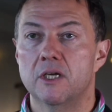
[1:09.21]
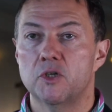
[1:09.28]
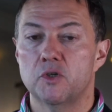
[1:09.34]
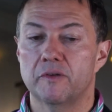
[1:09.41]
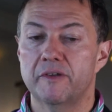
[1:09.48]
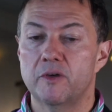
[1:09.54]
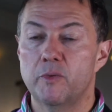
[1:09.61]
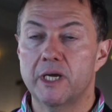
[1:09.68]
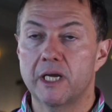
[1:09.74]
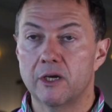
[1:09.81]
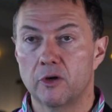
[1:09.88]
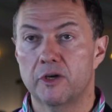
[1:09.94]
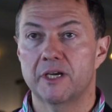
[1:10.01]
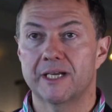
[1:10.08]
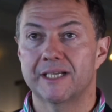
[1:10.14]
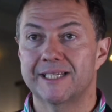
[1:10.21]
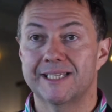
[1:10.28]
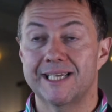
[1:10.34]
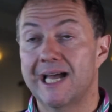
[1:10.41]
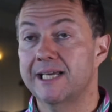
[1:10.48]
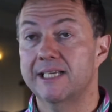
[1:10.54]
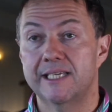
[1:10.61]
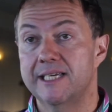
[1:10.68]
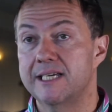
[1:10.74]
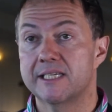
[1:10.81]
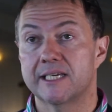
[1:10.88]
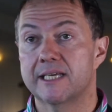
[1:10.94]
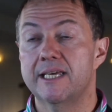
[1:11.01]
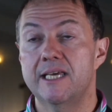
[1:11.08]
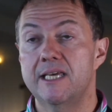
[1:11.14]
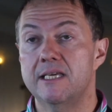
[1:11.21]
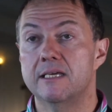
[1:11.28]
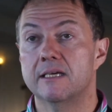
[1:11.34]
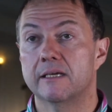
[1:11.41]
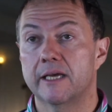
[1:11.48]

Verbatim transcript: So I think we can look at ideas. Ideas are key.